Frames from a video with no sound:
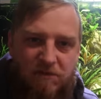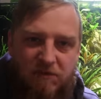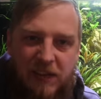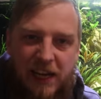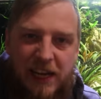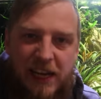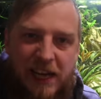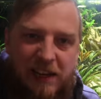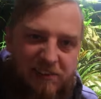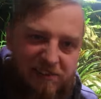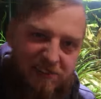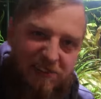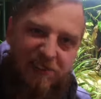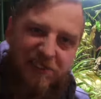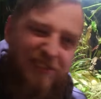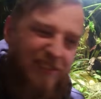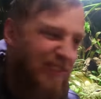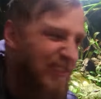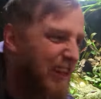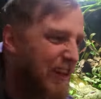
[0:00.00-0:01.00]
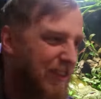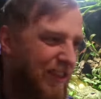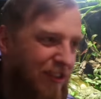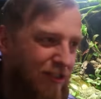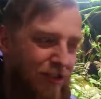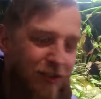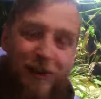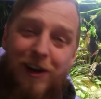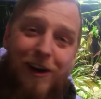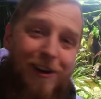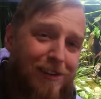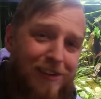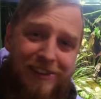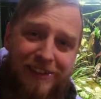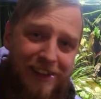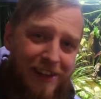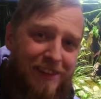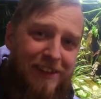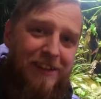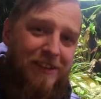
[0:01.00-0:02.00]
There you go nothing too long,
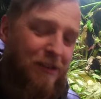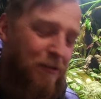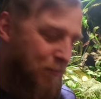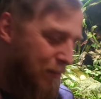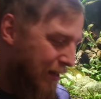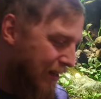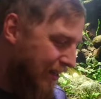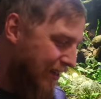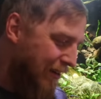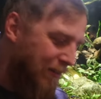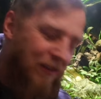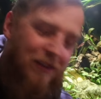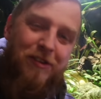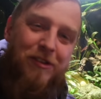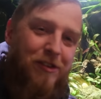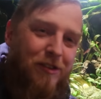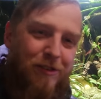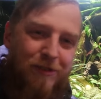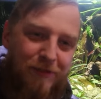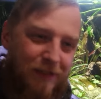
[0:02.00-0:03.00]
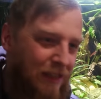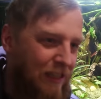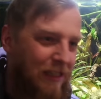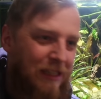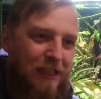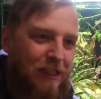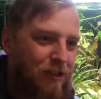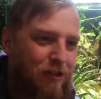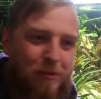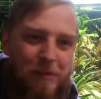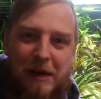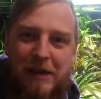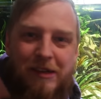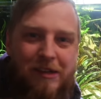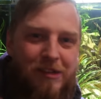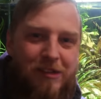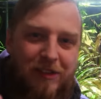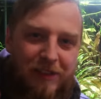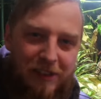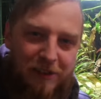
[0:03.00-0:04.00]
nothing too big, nothing too
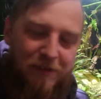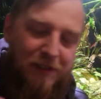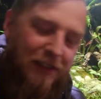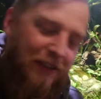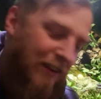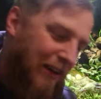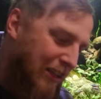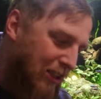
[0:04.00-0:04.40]
tremendous on this video.